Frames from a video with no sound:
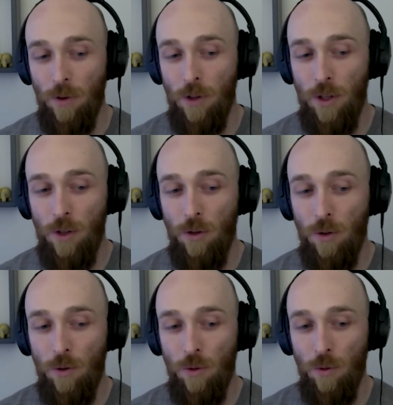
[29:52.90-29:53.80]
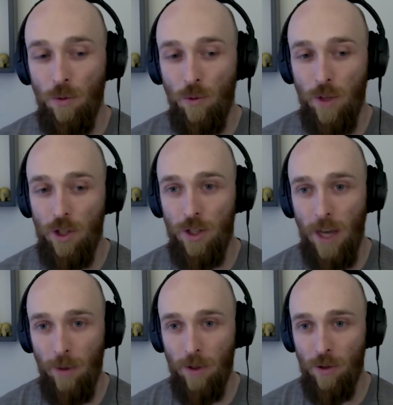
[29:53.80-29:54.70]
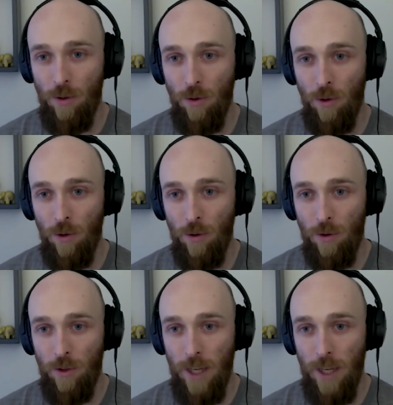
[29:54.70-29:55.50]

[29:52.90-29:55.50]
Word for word: for you, which saboteur